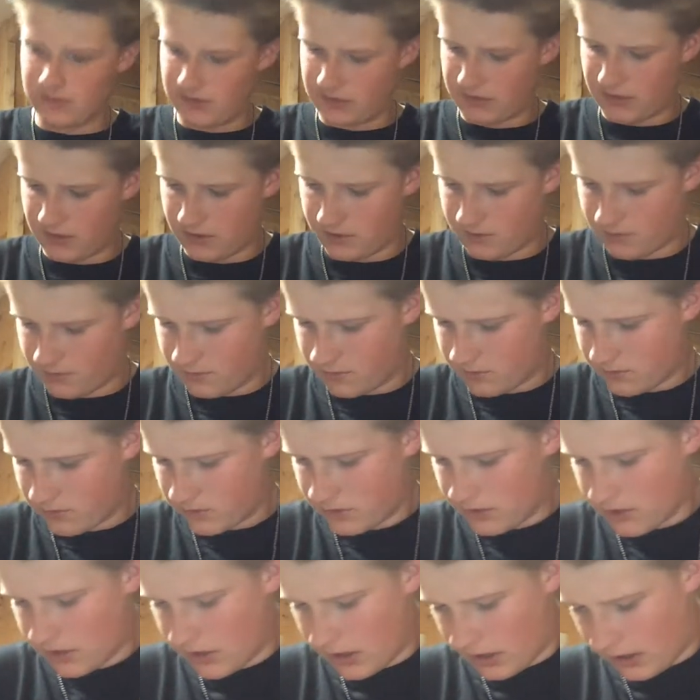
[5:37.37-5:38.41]
So,
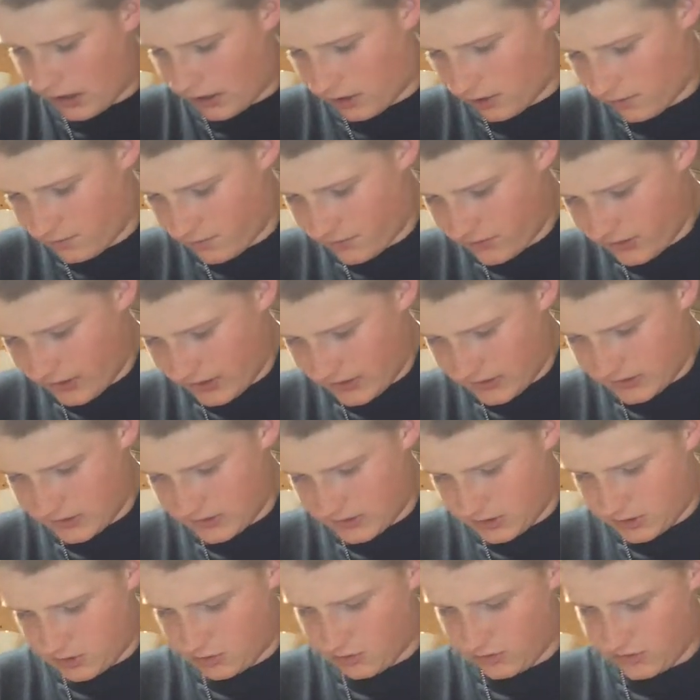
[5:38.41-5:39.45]
I hope you guys
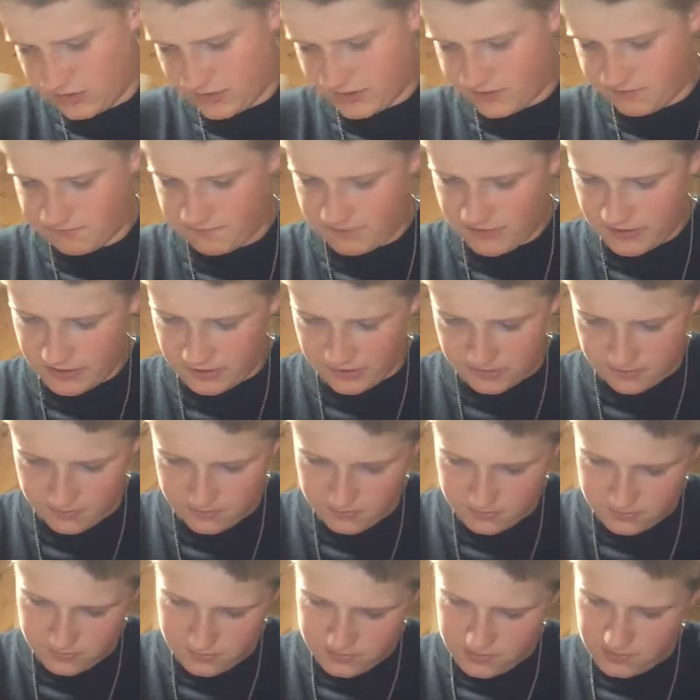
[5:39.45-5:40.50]
enjoyed this video.